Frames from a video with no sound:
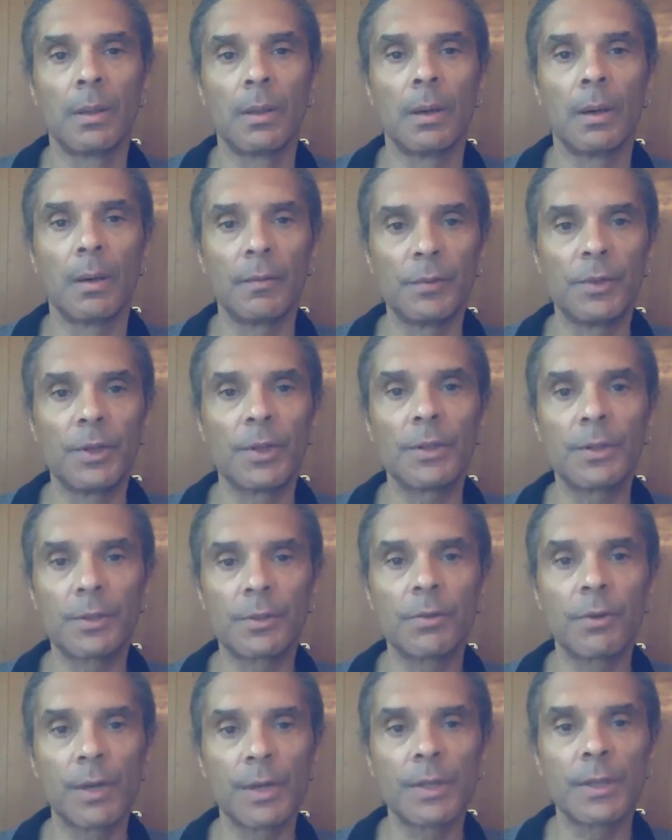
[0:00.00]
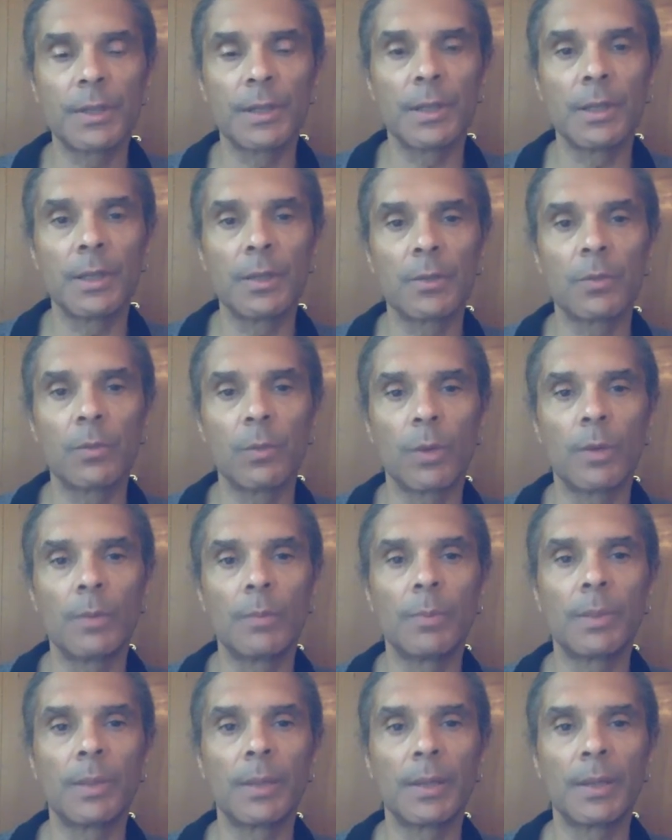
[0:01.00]
of just trusting this one
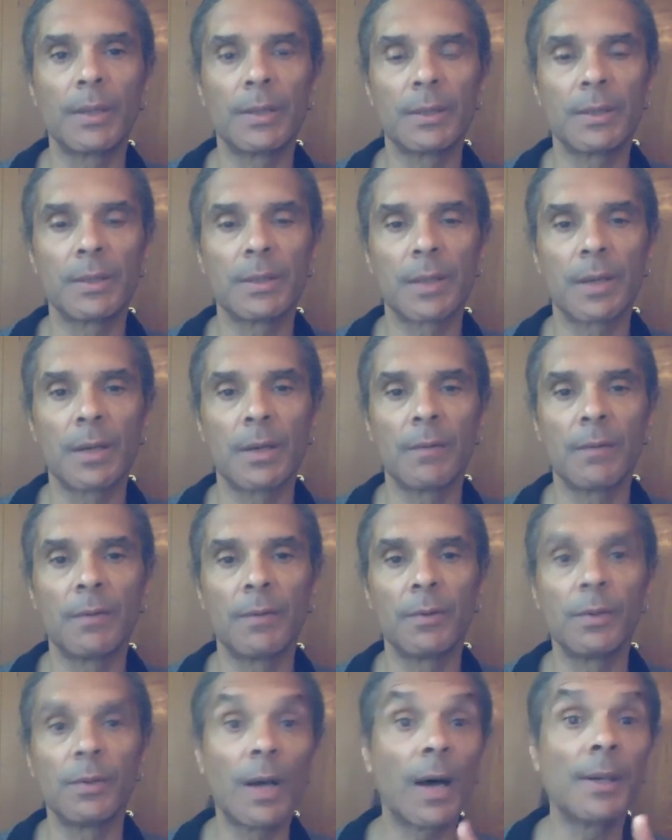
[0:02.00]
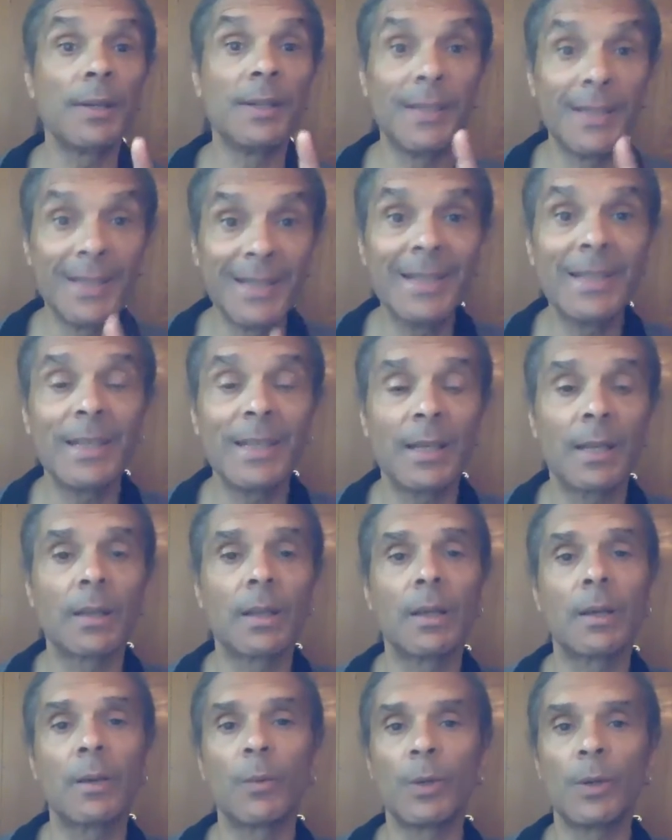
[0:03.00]
place inside of you, not needing,
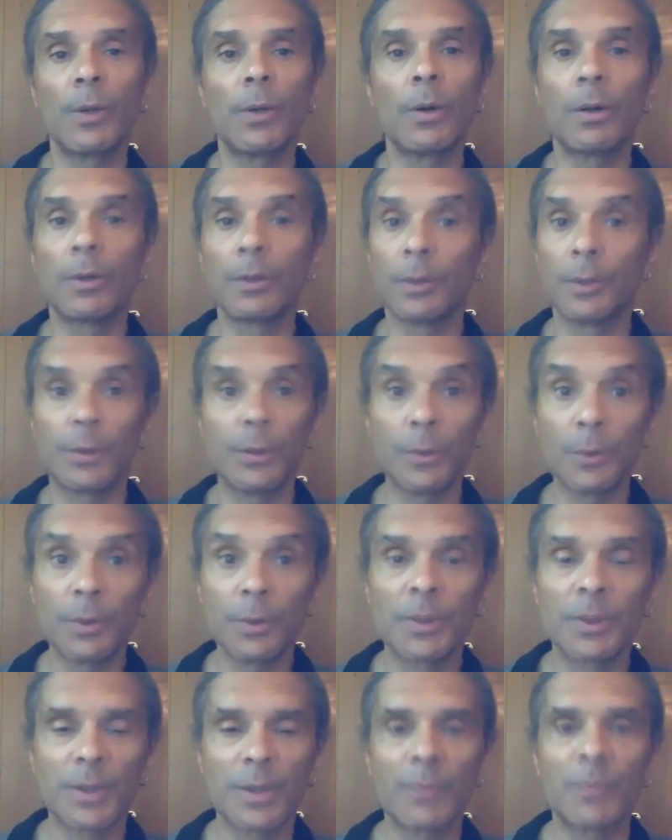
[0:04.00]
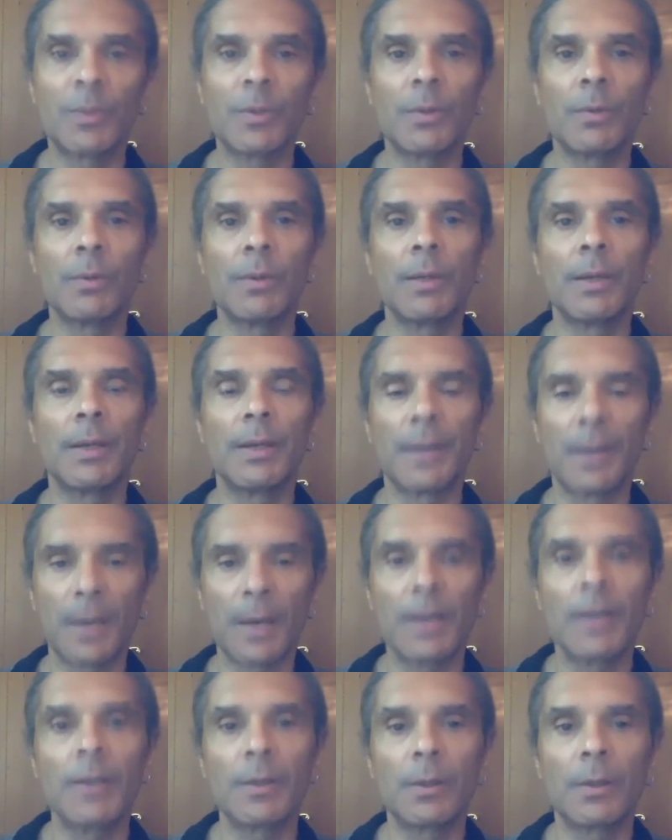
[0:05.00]
like we all do to some degree, an
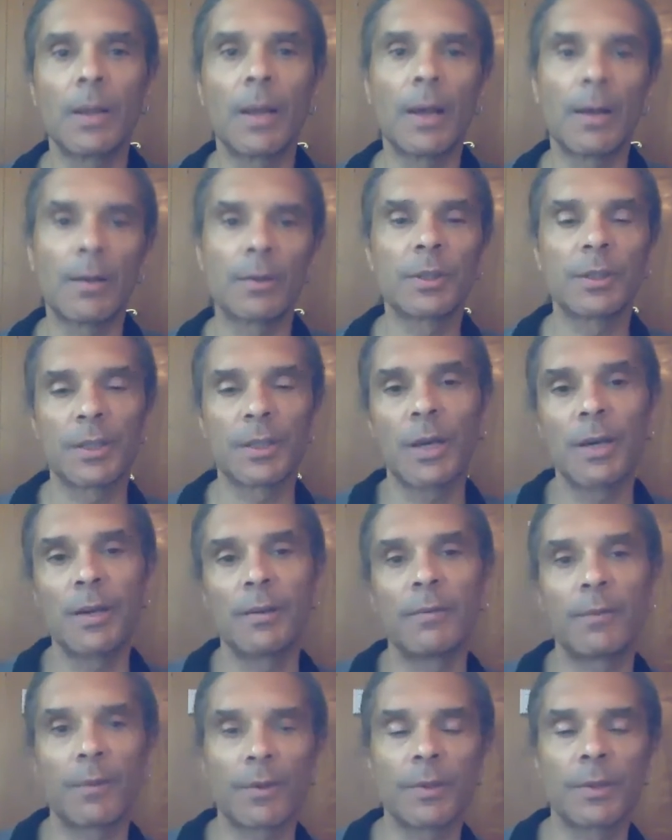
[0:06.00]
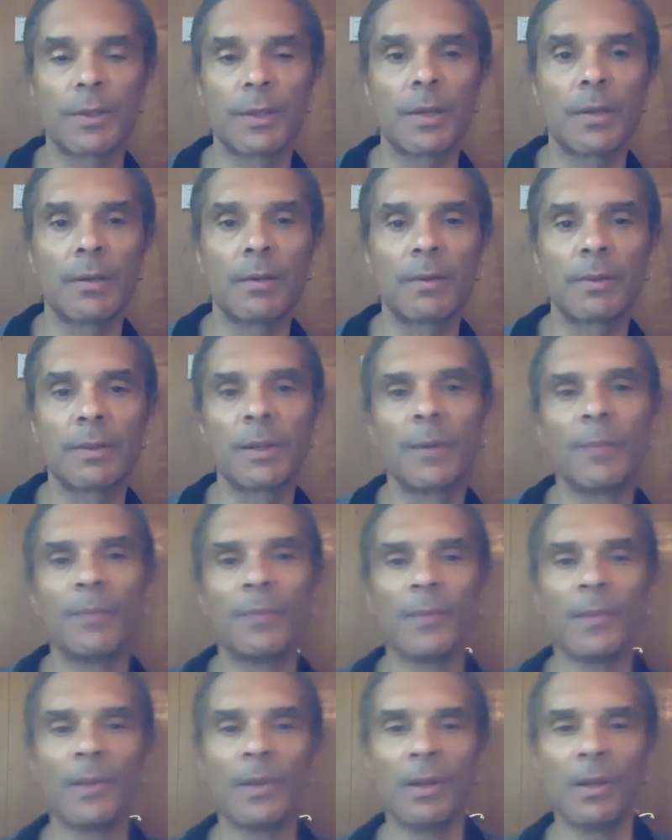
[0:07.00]
idol outside of ourselves.
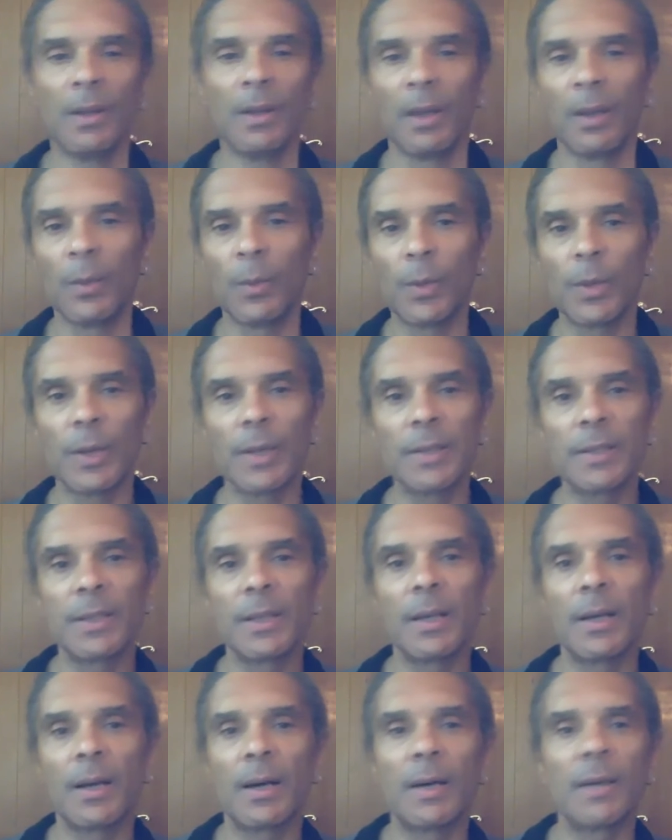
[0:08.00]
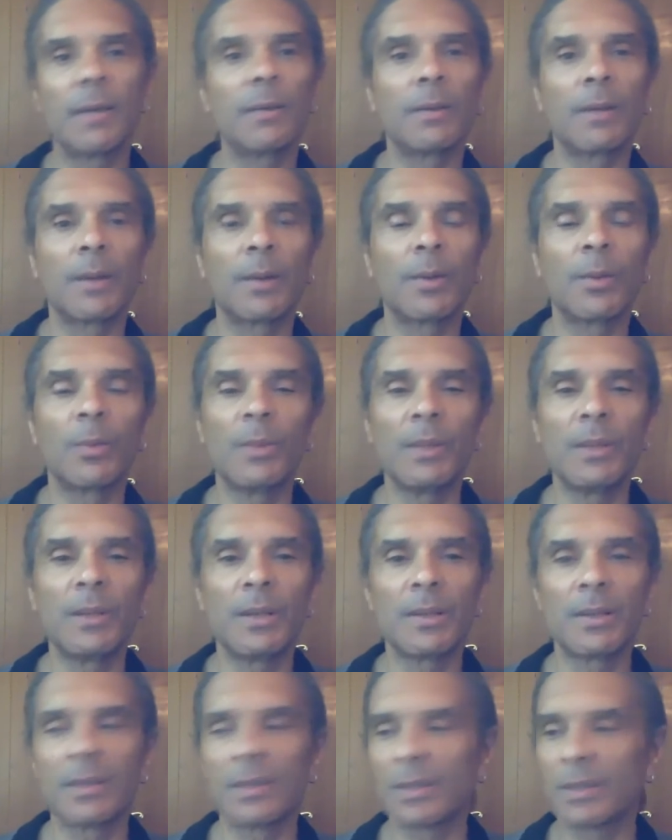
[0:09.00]
And when I say idol, I don't mean
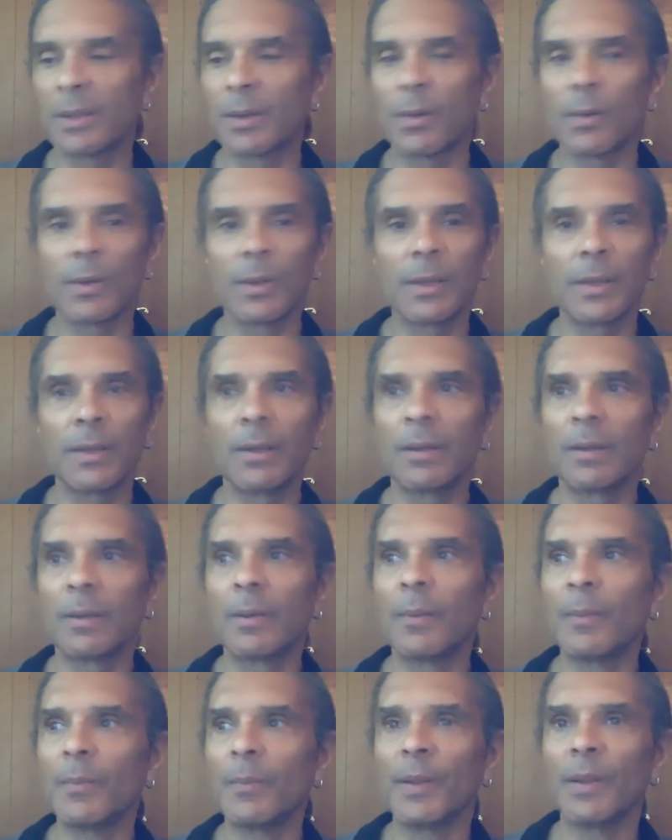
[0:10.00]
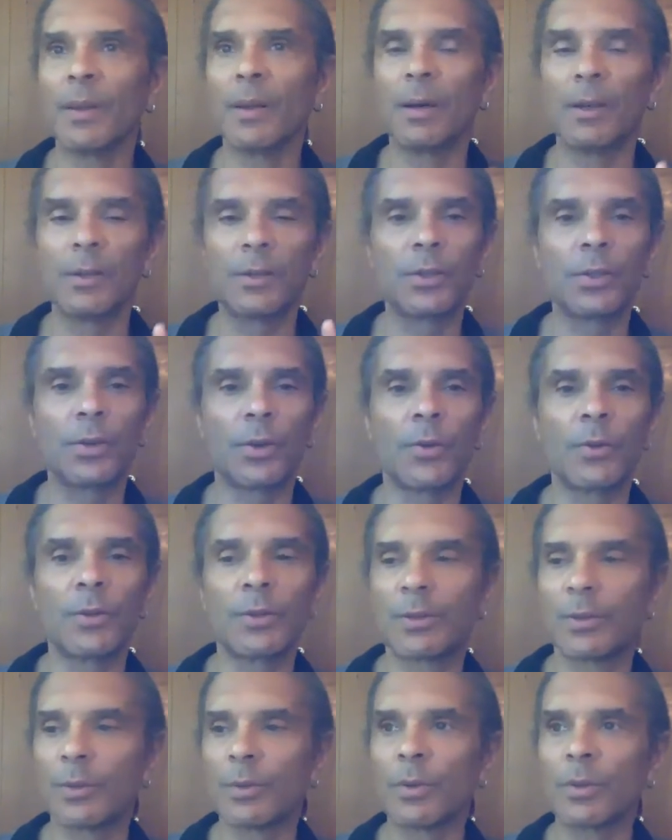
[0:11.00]
necessarily a
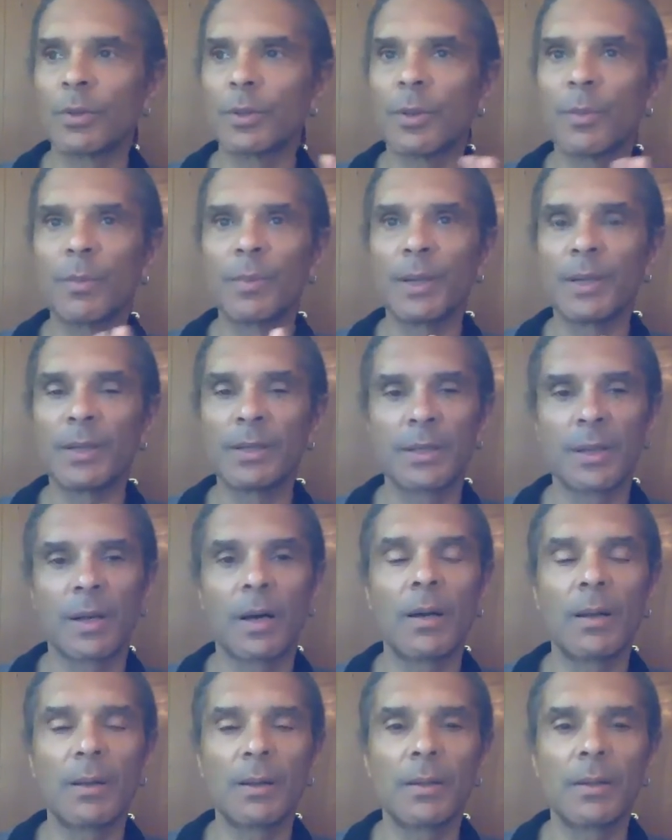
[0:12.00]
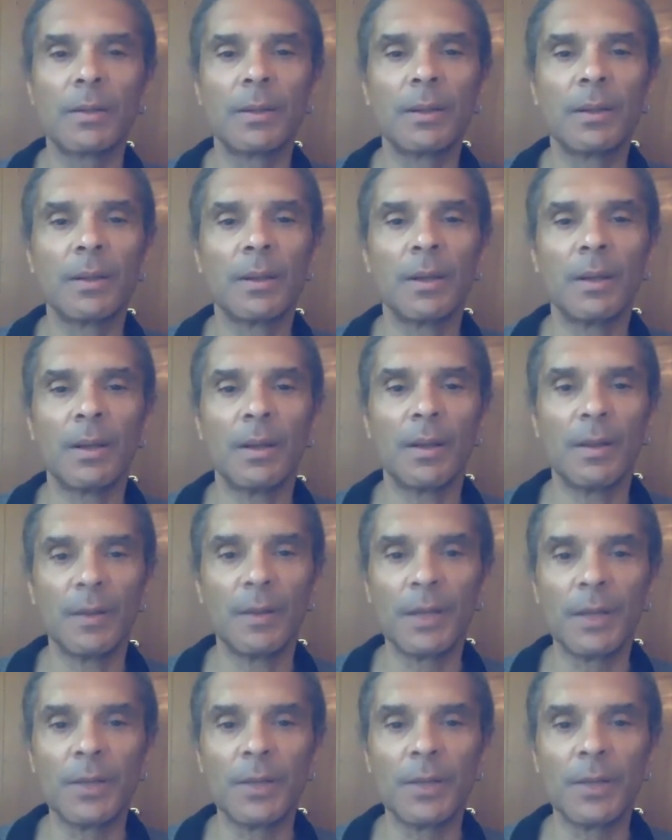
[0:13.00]
church or something solid. The